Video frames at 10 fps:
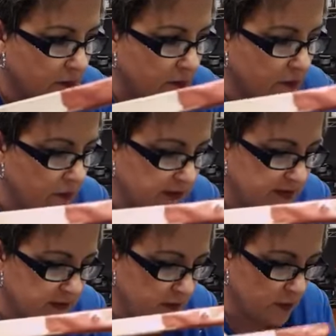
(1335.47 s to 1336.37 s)
Ooh,
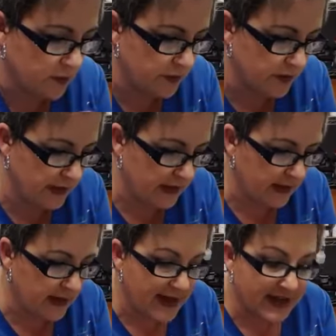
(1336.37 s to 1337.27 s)
it's so
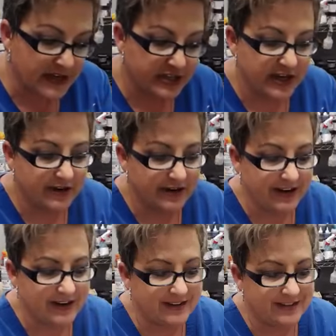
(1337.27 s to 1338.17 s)
pretty.
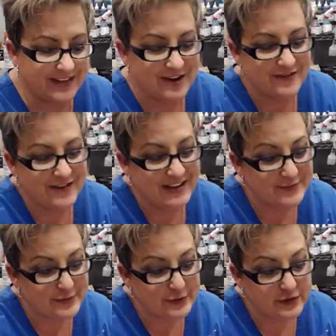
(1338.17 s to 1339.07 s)
Sherry, they are
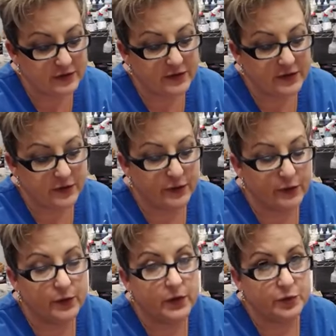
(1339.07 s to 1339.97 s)
available
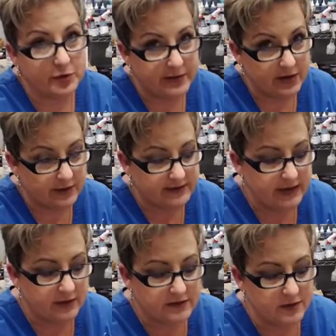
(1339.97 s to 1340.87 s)
through Premier
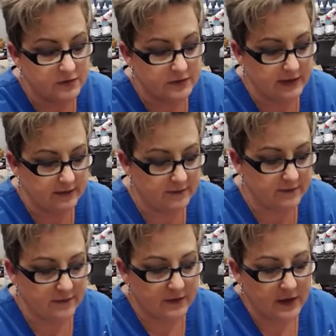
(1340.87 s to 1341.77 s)
Retailers only.
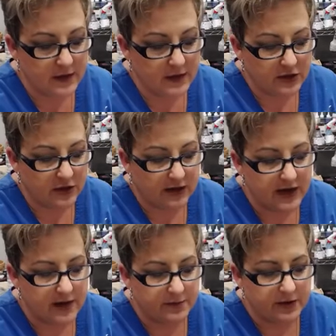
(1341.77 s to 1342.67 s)
You
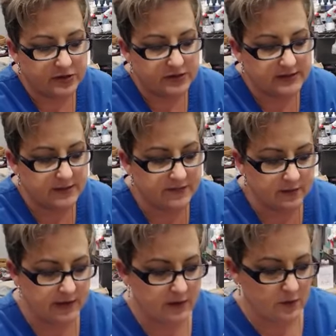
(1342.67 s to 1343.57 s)
cannot purchase them
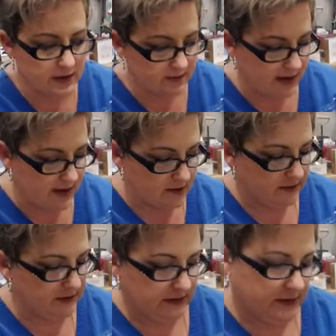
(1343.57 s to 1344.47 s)
from anyone
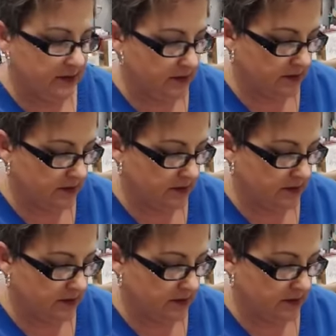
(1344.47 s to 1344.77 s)
else.